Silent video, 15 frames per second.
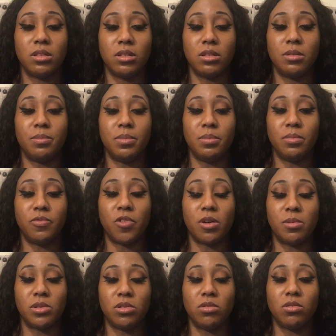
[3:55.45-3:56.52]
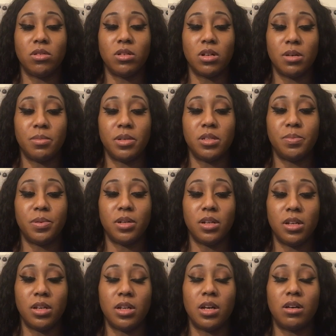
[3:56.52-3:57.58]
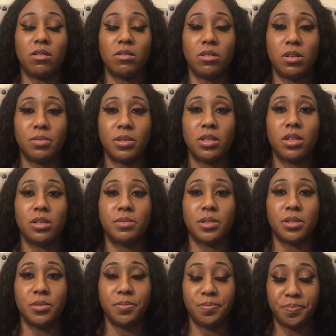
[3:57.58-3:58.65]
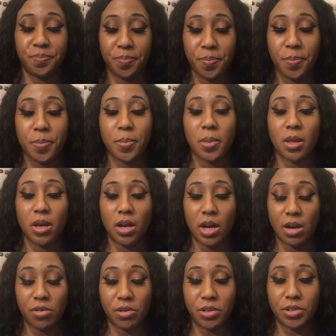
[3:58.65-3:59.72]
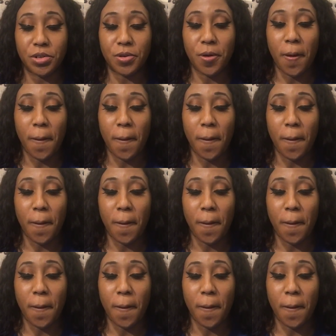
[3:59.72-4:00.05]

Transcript: the pharmaceutical companies put a hit out on Nipsey Hussle. I really do.